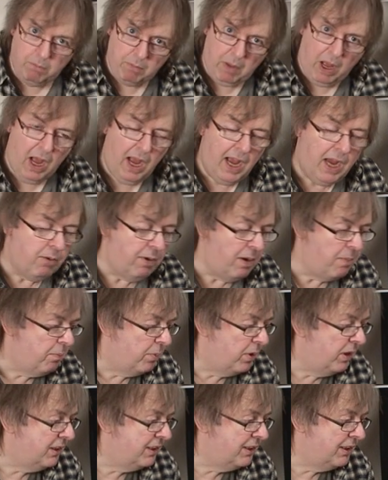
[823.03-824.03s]
higher end
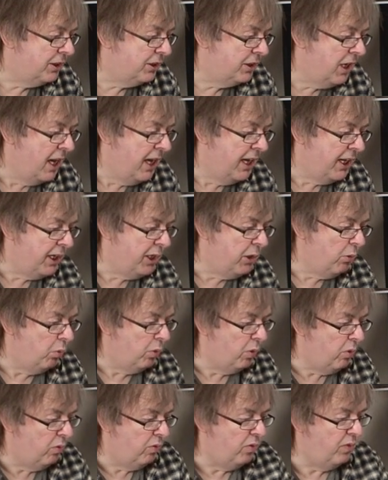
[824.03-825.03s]
printers, you will